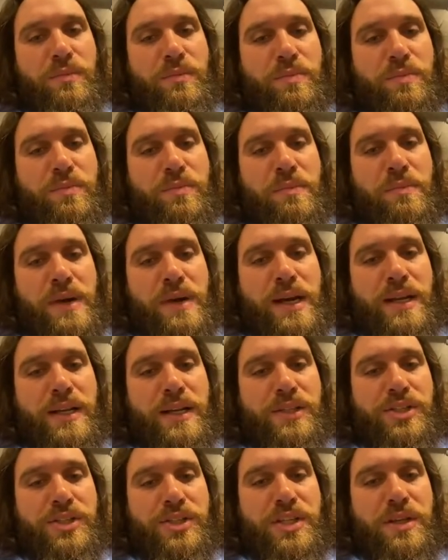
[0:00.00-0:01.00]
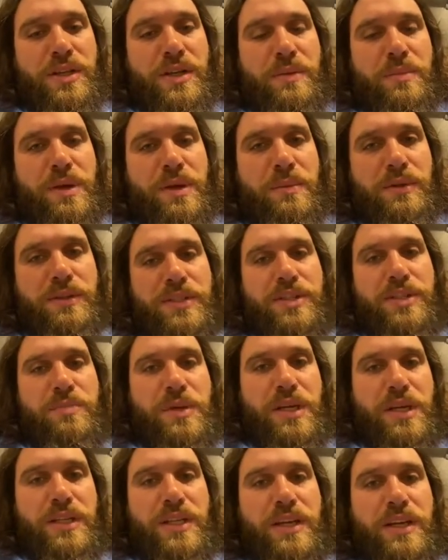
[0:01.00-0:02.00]
manage to be able to
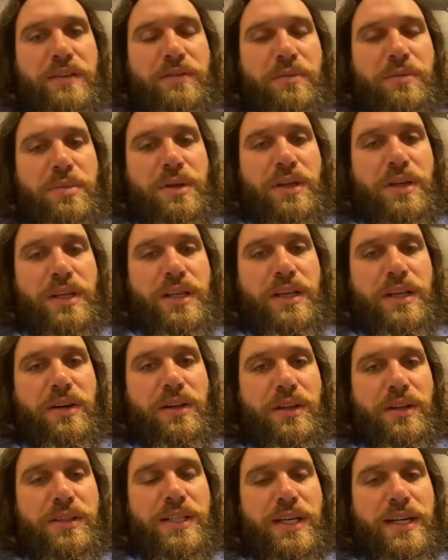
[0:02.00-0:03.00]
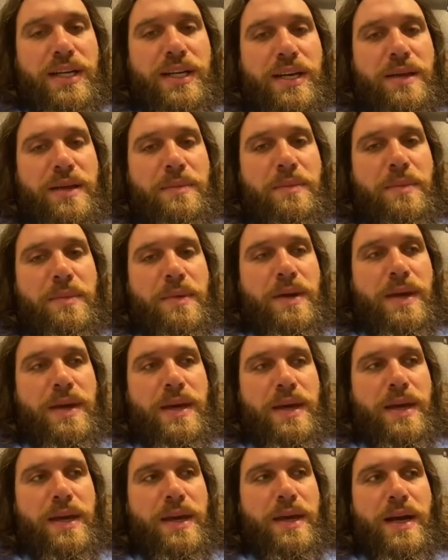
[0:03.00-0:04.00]
speak to everybody all the time,
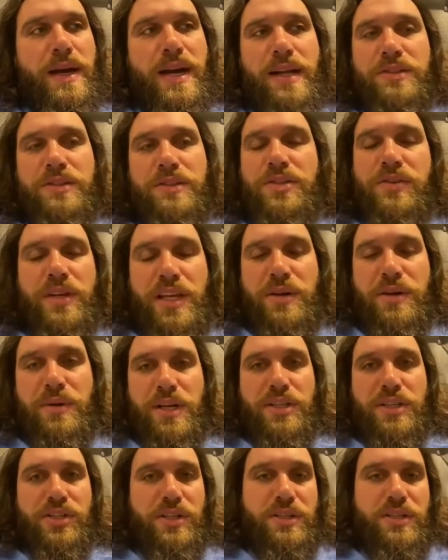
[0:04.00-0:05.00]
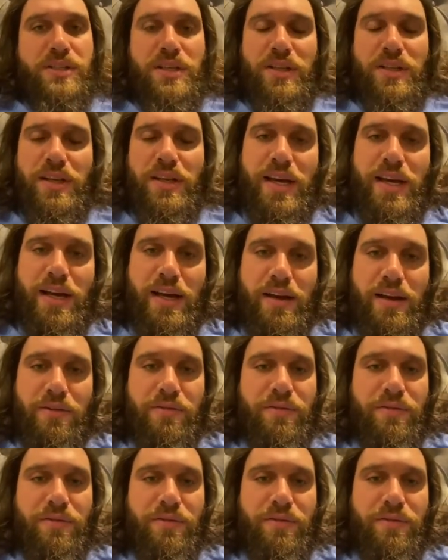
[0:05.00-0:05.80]
answering questions that they have,